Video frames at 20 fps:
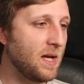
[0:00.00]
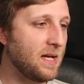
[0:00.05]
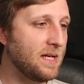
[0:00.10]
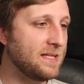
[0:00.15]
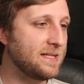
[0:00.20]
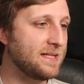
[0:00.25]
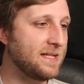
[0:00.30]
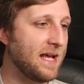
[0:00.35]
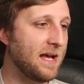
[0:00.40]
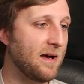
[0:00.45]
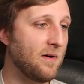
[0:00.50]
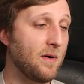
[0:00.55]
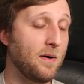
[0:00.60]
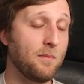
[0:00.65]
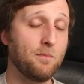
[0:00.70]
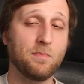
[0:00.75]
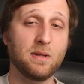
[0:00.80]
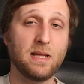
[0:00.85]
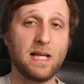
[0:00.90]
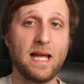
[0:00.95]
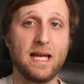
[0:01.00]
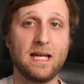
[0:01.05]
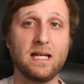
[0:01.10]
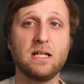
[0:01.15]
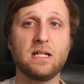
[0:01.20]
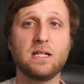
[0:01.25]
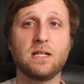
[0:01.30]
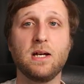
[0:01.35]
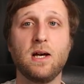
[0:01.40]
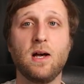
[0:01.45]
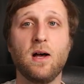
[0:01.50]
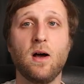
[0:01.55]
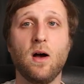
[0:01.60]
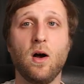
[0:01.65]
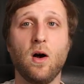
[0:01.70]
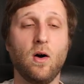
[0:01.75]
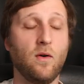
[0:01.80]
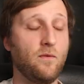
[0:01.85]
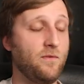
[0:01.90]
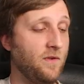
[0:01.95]
is now a blend
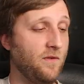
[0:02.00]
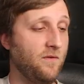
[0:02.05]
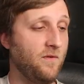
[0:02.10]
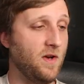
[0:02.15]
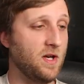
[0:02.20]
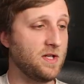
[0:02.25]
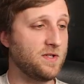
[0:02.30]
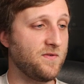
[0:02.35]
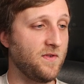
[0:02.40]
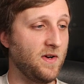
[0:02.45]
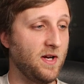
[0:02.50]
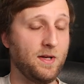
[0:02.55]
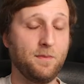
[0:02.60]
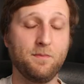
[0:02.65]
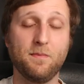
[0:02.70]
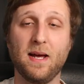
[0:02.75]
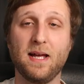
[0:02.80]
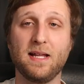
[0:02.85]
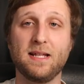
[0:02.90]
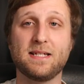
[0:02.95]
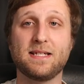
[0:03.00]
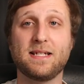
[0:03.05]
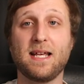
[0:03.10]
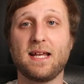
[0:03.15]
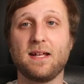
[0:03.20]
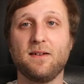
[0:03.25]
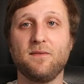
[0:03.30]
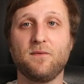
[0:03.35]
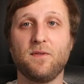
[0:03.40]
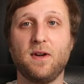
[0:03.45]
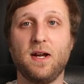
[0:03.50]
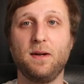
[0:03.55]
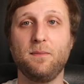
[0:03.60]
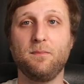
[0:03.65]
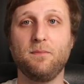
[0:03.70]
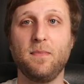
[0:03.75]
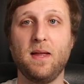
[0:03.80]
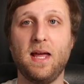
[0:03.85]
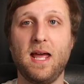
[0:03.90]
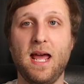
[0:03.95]
of the first frame and the second
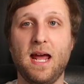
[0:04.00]
frame,